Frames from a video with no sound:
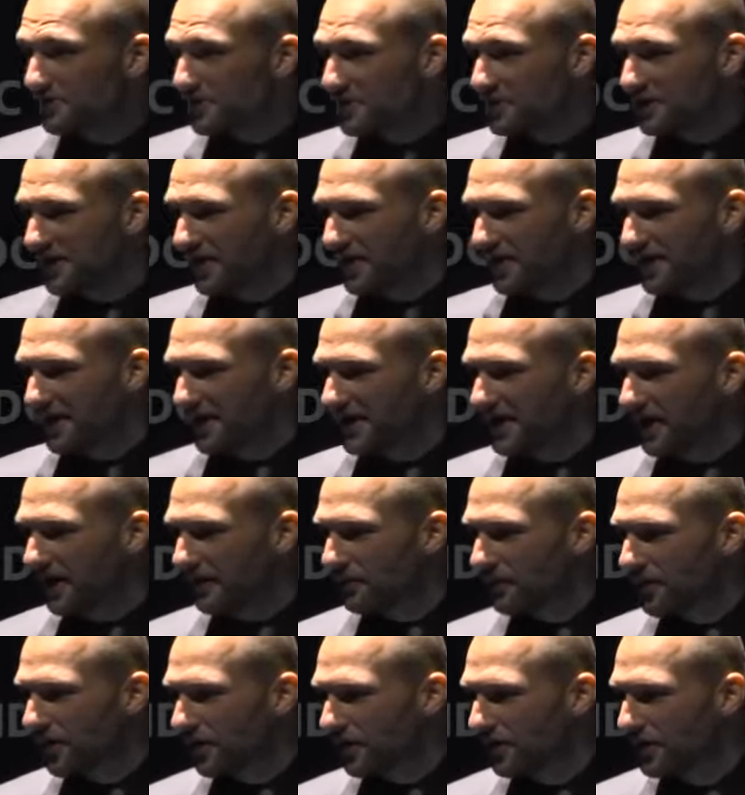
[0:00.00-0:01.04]
whether Al-Qaeda
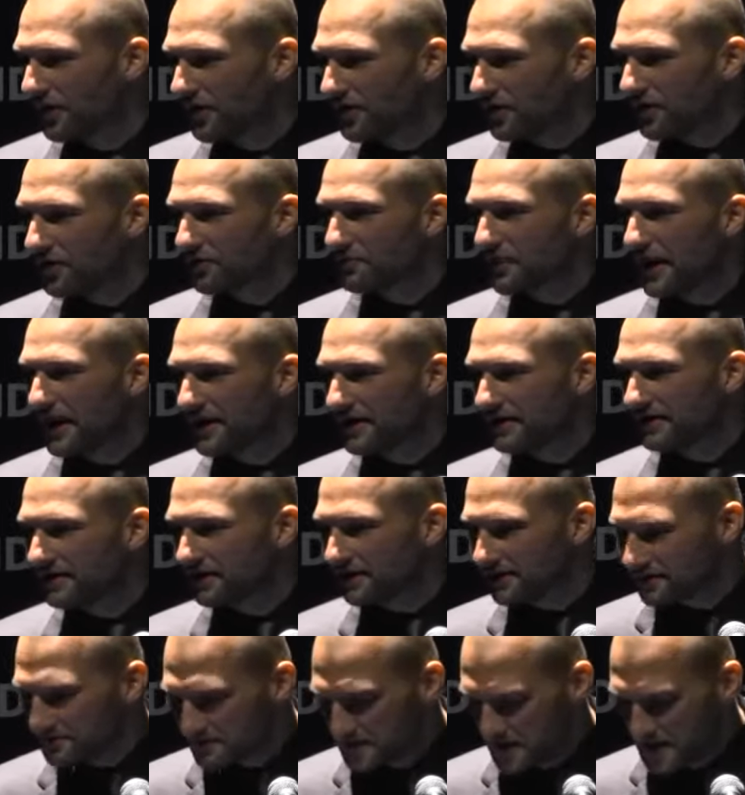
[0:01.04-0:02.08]
will remain
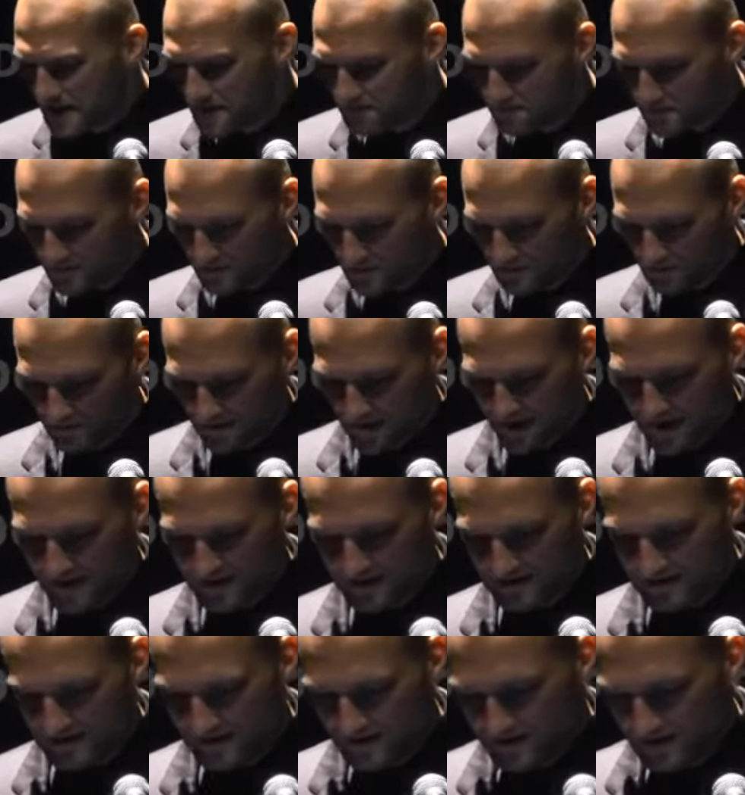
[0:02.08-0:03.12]
the hip
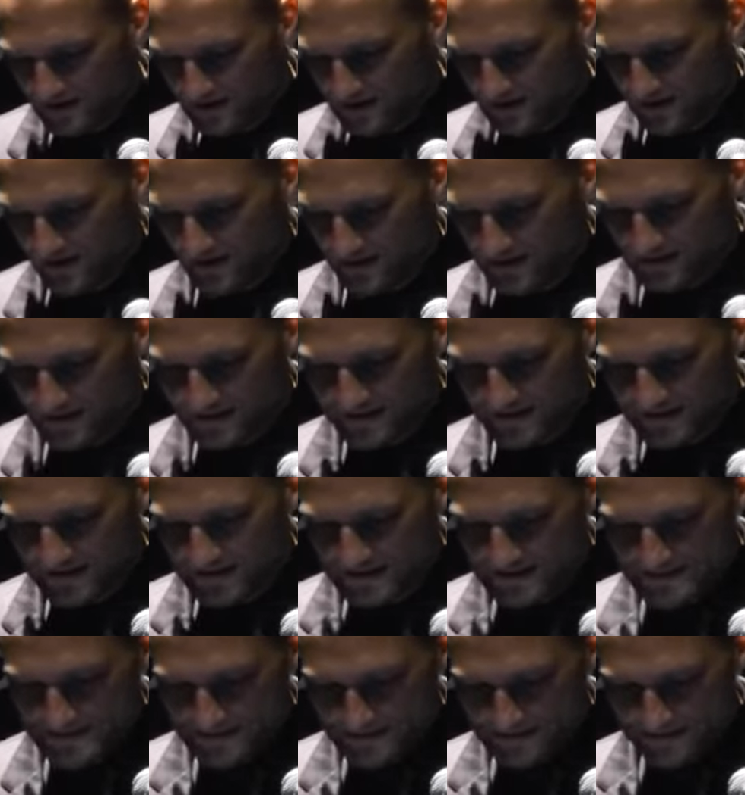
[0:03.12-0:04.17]
brand that it
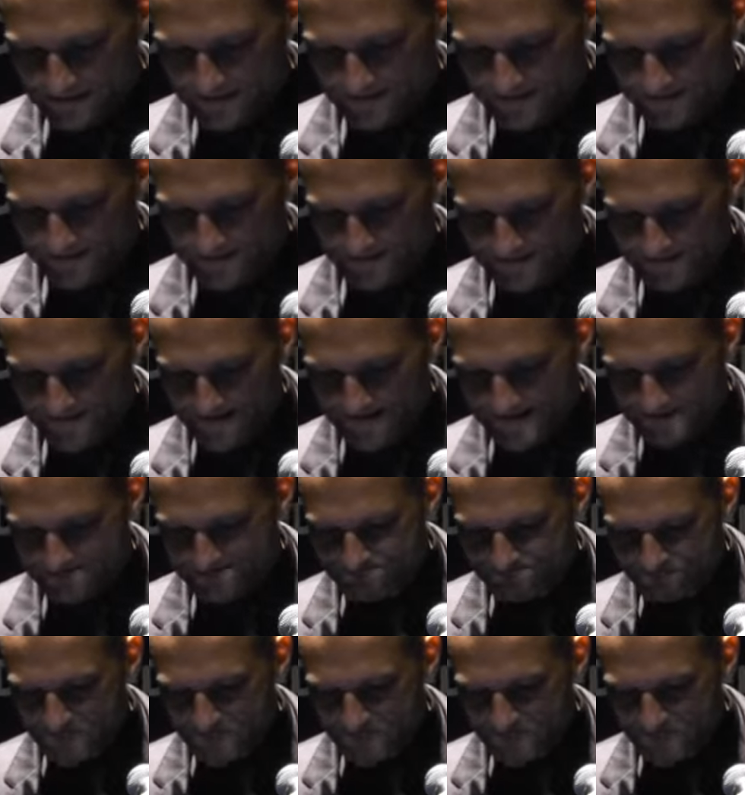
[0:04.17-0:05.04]
is today.